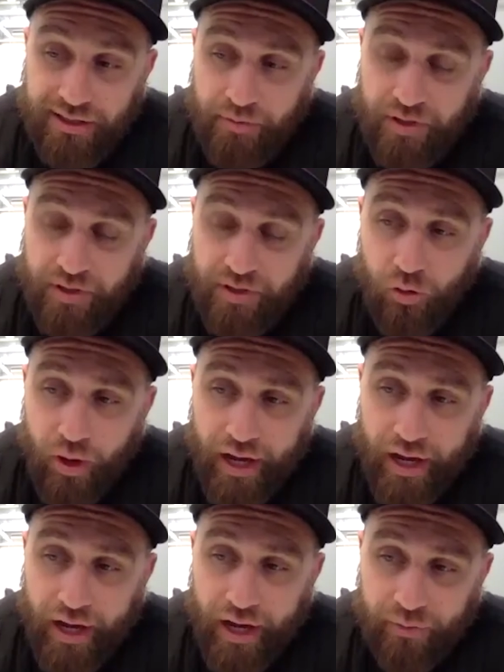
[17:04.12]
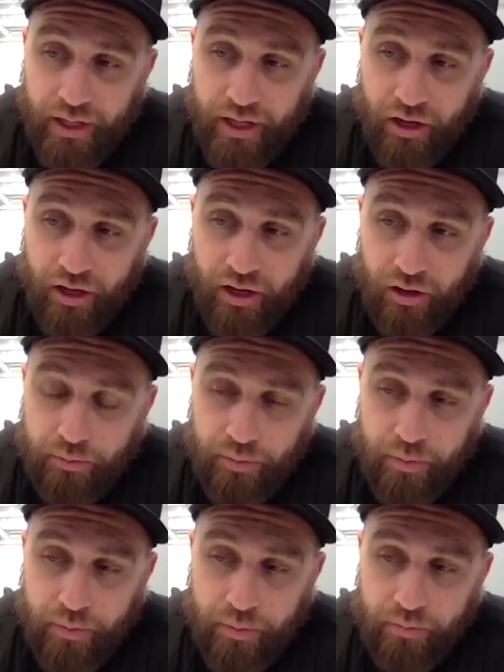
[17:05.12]
in some small way, if we
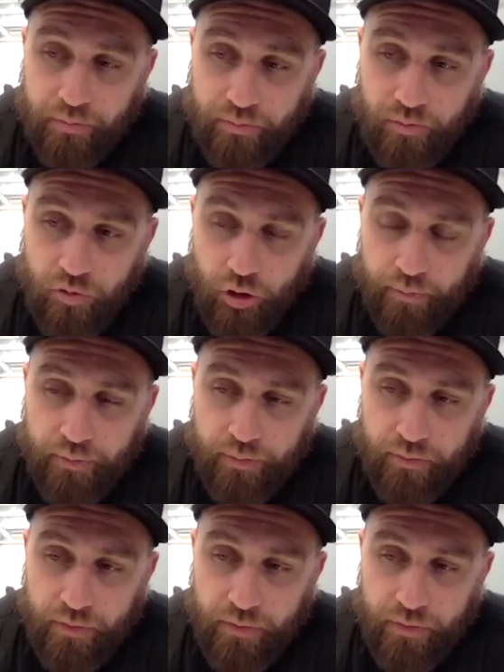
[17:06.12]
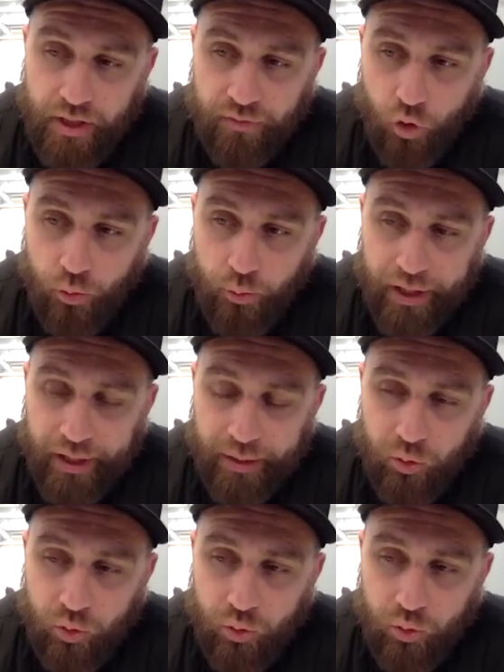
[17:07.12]
help, you know, inform
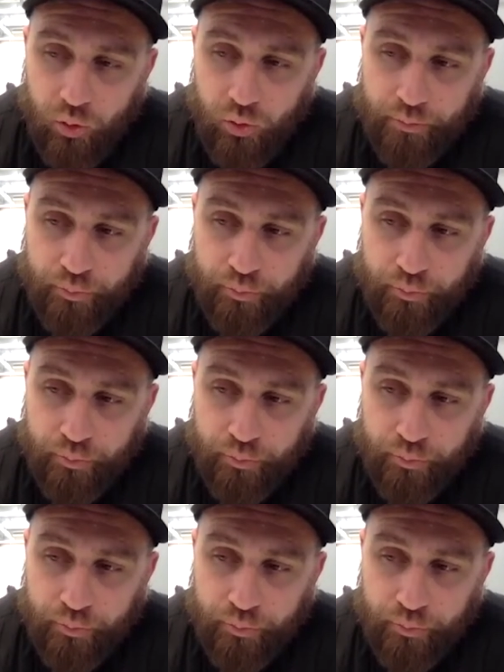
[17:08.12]
people,